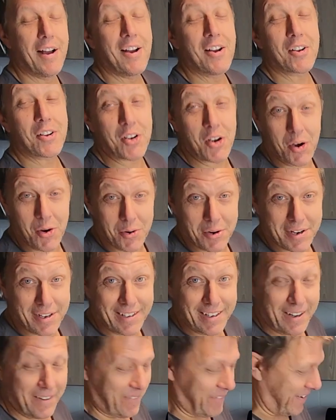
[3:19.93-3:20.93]

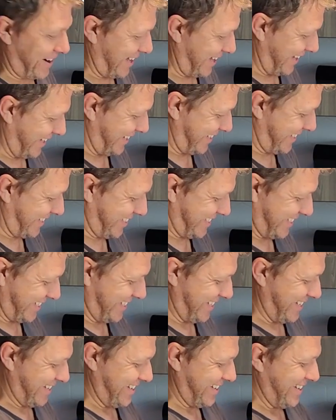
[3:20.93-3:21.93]
coconut flakes
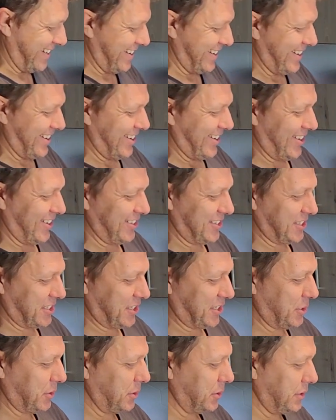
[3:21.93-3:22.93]

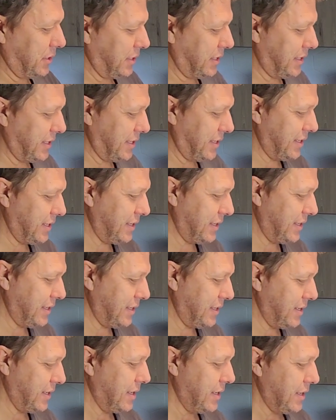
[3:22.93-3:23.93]
onto
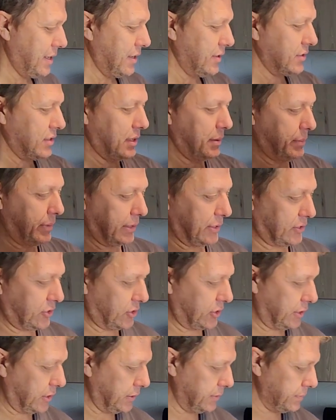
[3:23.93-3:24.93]
the
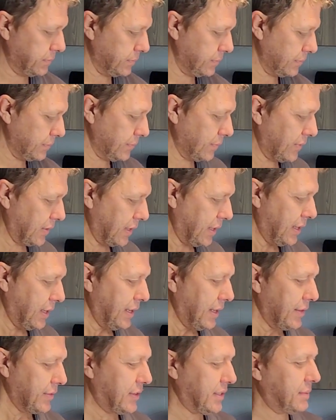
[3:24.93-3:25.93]
mixture.
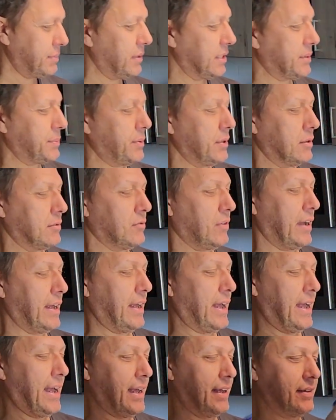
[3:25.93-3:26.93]
This must be a
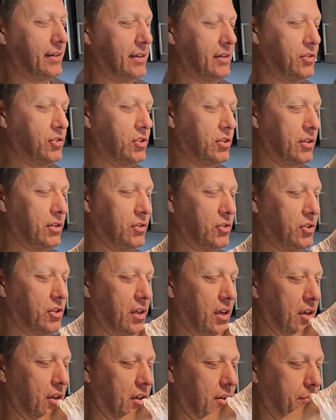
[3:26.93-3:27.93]
right-handed
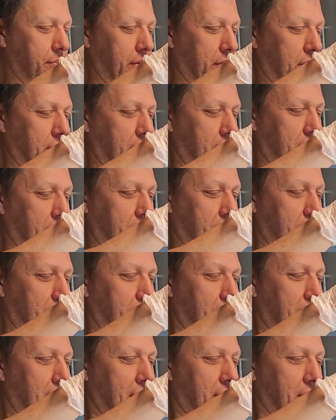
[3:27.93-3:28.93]
jug, because
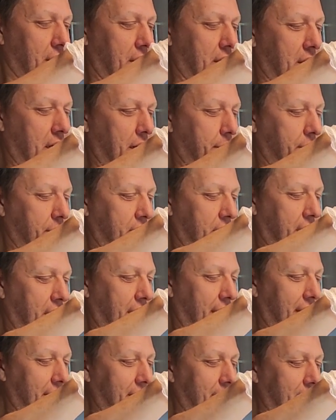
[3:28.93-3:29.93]
the cup
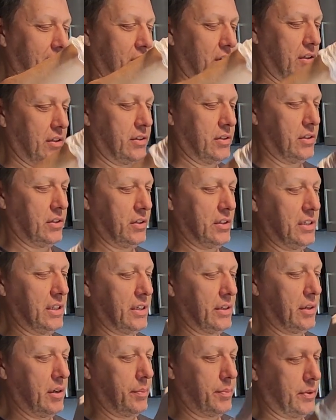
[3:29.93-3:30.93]
size is on the
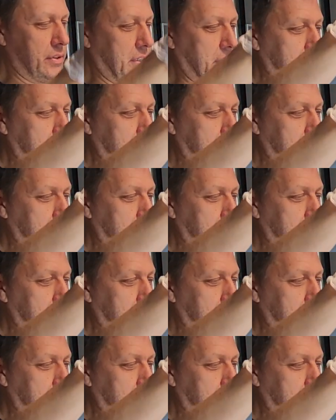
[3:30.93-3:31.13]
opposite